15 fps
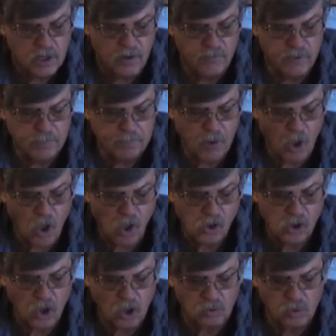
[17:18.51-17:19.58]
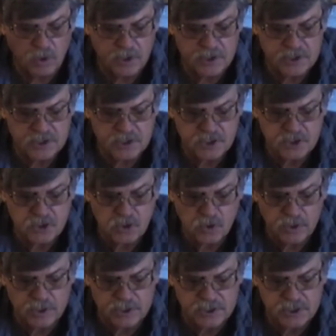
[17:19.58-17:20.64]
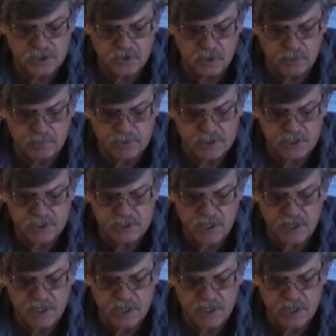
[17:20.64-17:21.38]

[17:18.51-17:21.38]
And then Paul called one of the centurions to him and said,